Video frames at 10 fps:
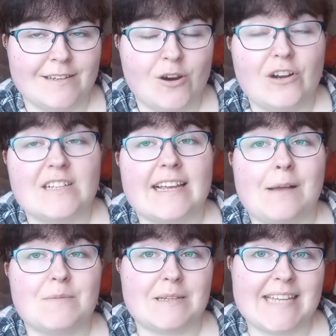or at least I
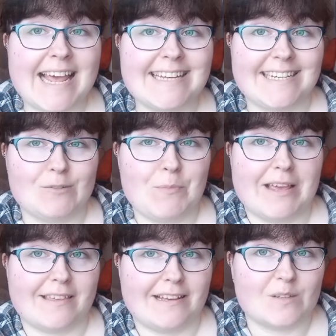kept intending to make
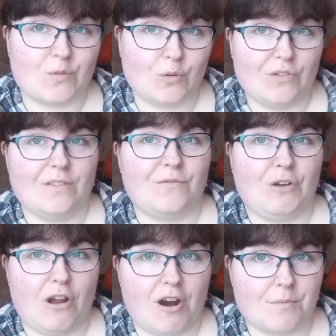things for
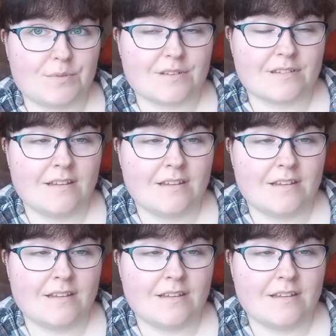LARPs,